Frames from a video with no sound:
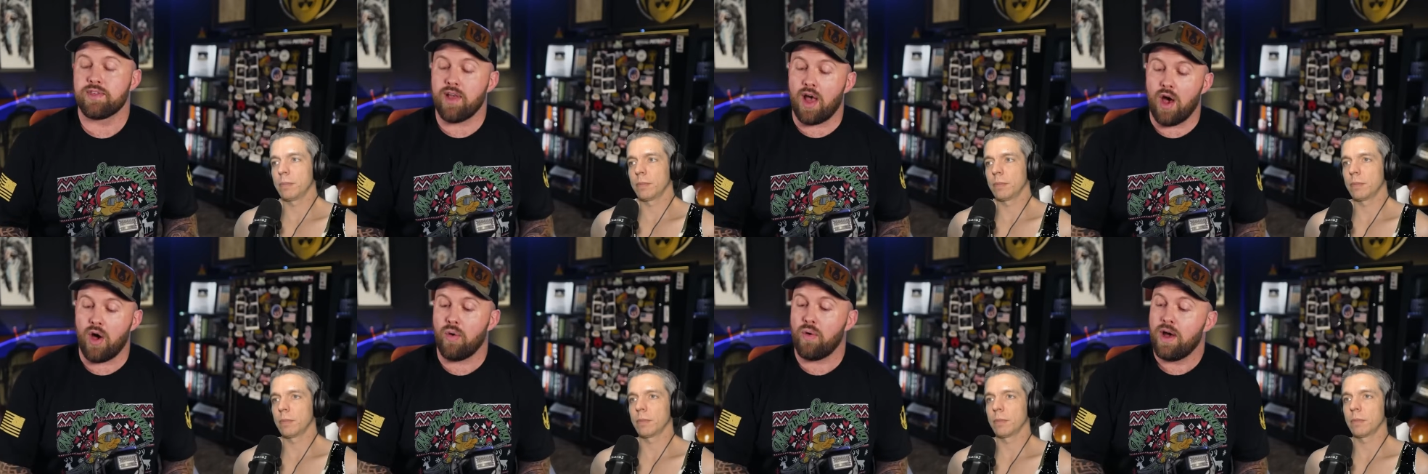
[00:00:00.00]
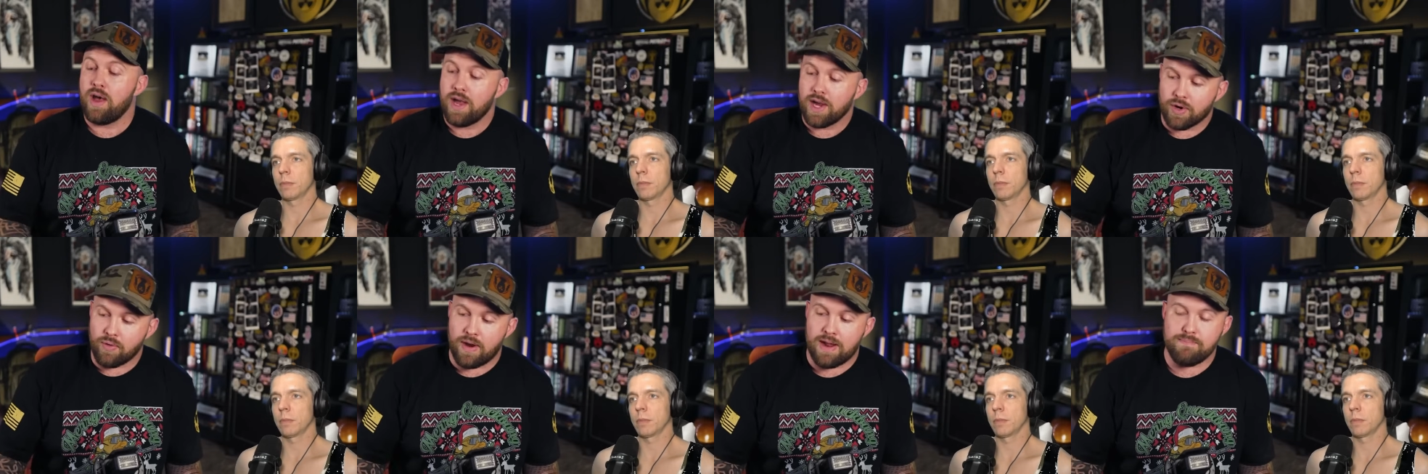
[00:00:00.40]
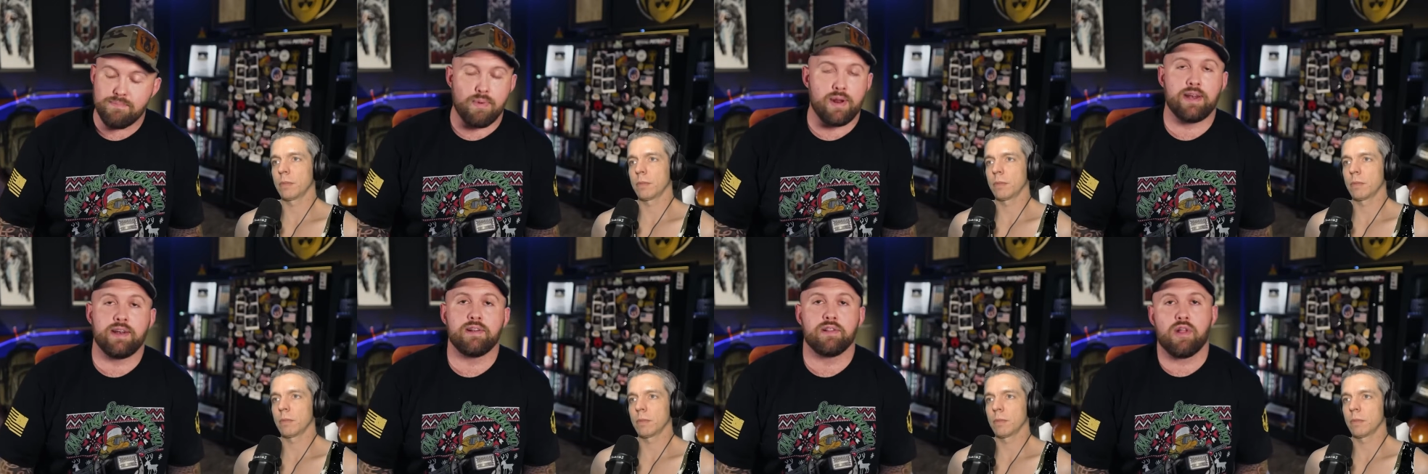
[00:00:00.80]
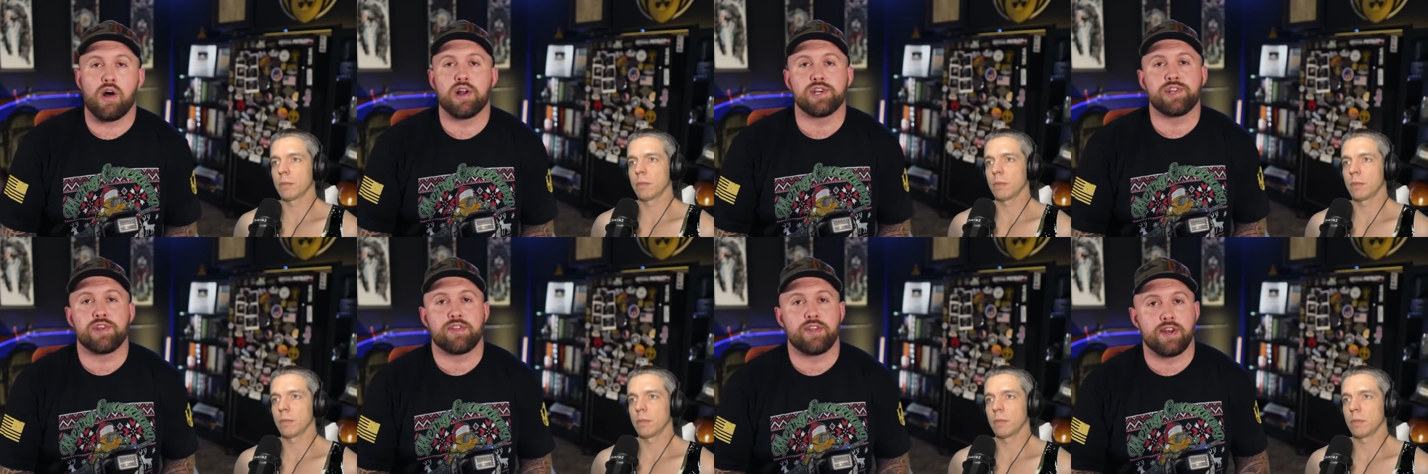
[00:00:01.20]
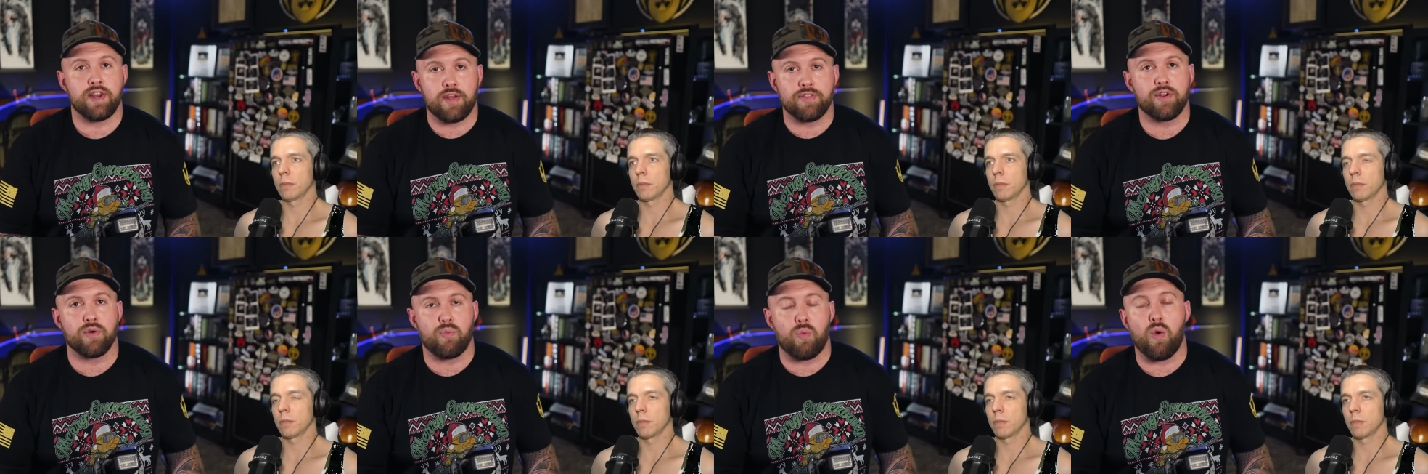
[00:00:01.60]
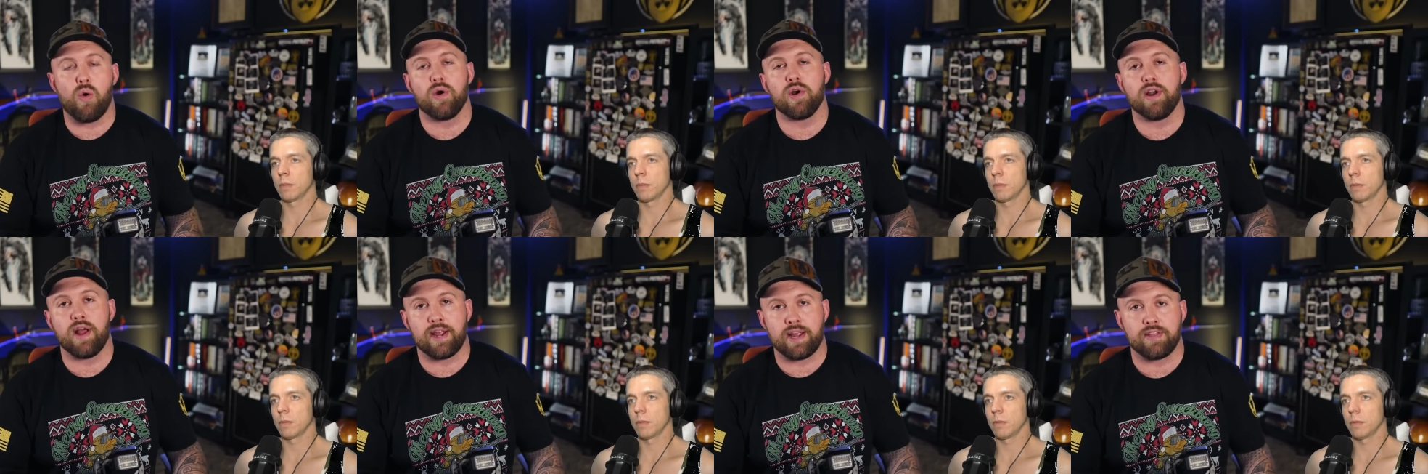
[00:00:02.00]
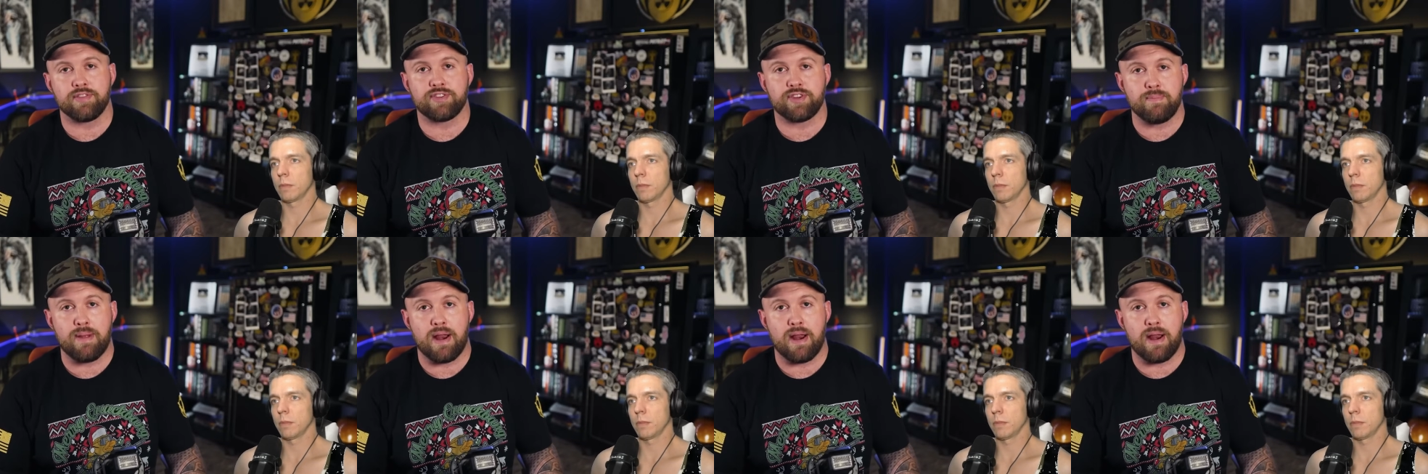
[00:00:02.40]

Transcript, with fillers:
Speaker 1: So Great Britain launches another war against